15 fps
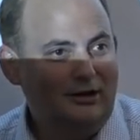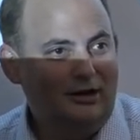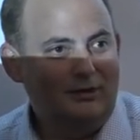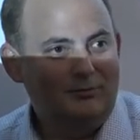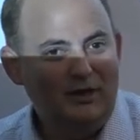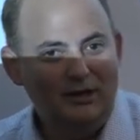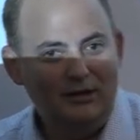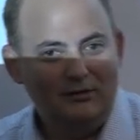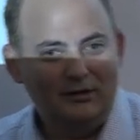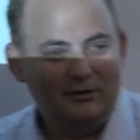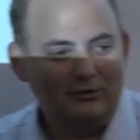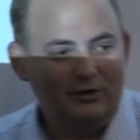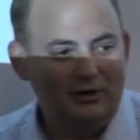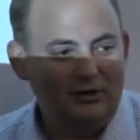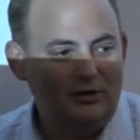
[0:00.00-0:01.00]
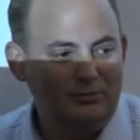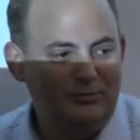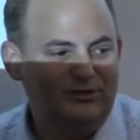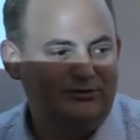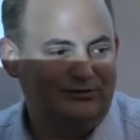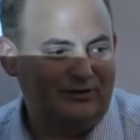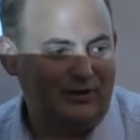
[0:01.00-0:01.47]
I made a critical
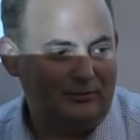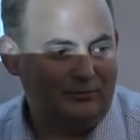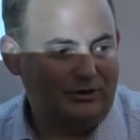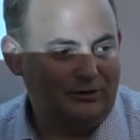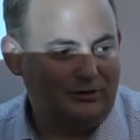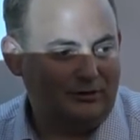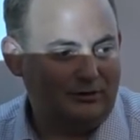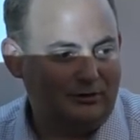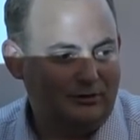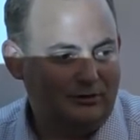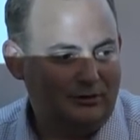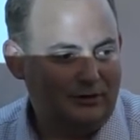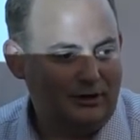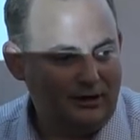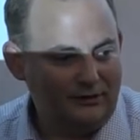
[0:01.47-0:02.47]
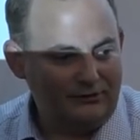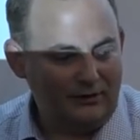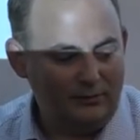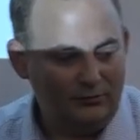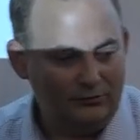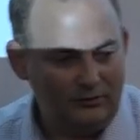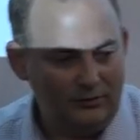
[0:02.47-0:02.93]
misstep here. Like I said,
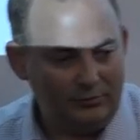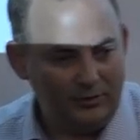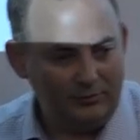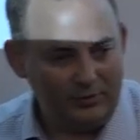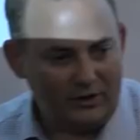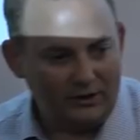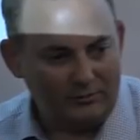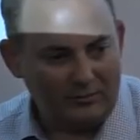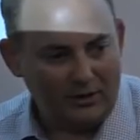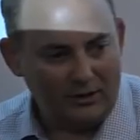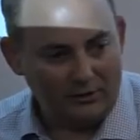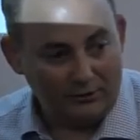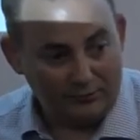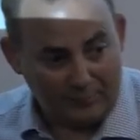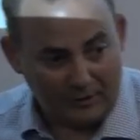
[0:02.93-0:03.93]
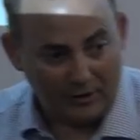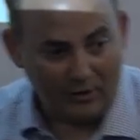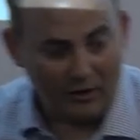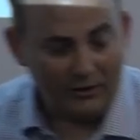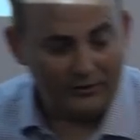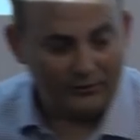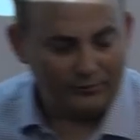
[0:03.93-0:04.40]
I'm usually pretty blind to my errors, but I
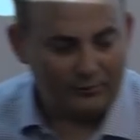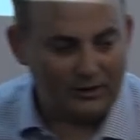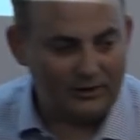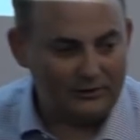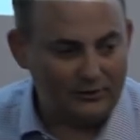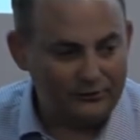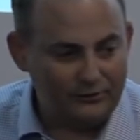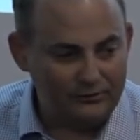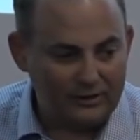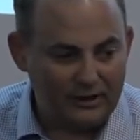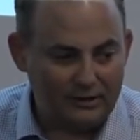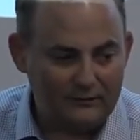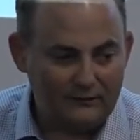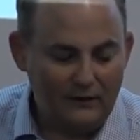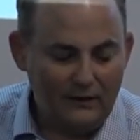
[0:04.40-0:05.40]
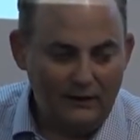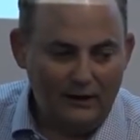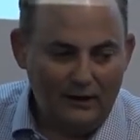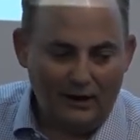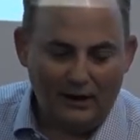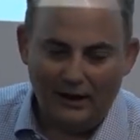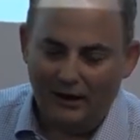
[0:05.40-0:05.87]
caught this one a little too late.
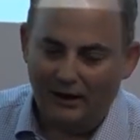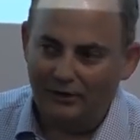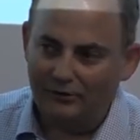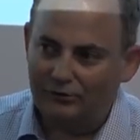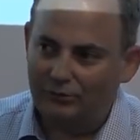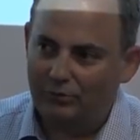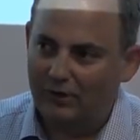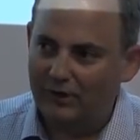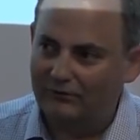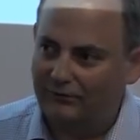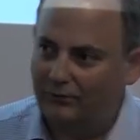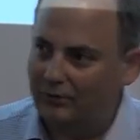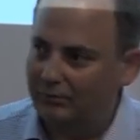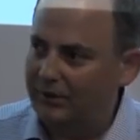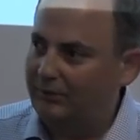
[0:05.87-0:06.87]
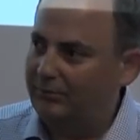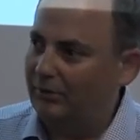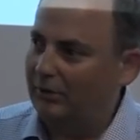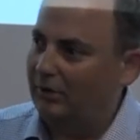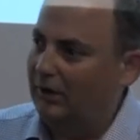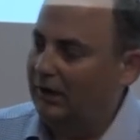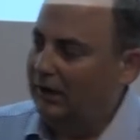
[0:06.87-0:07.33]
I hired 24
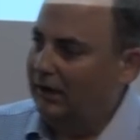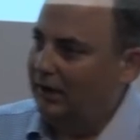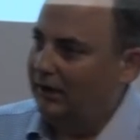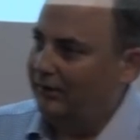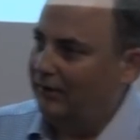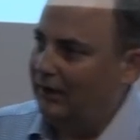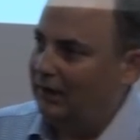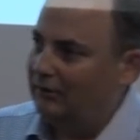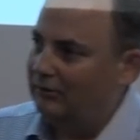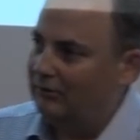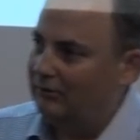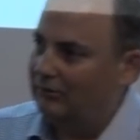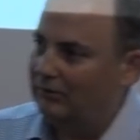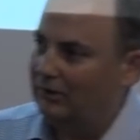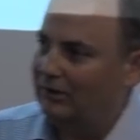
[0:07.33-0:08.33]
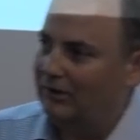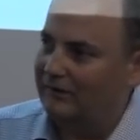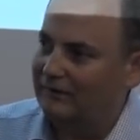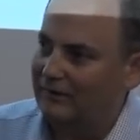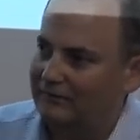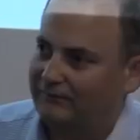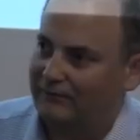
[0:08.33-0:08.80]
people and then
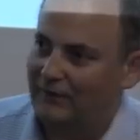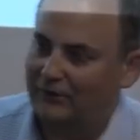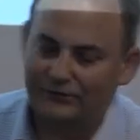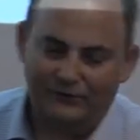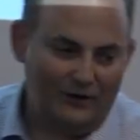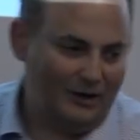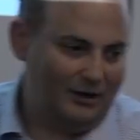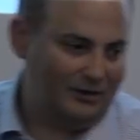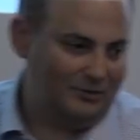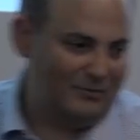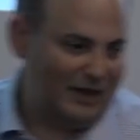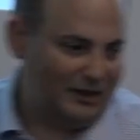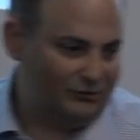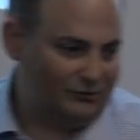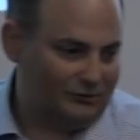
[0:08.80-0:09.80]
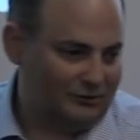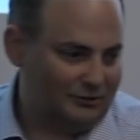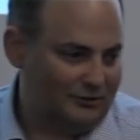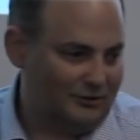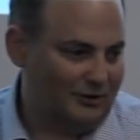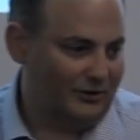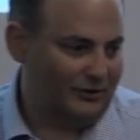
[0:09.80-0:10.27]
realized I failed to hire a manager
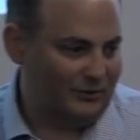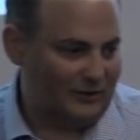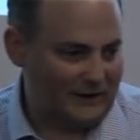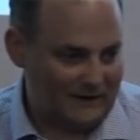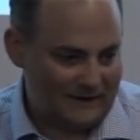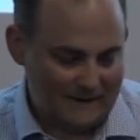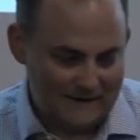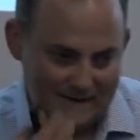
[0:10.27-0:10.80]
on the way.